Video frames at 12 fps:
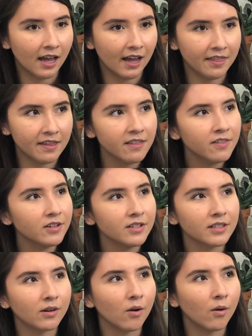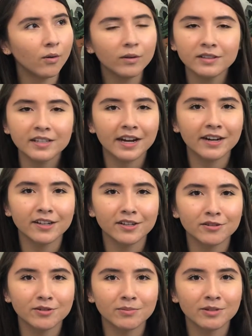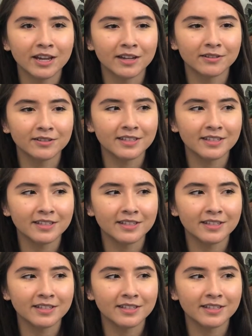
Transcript: I think there's a whole entire YouTube channel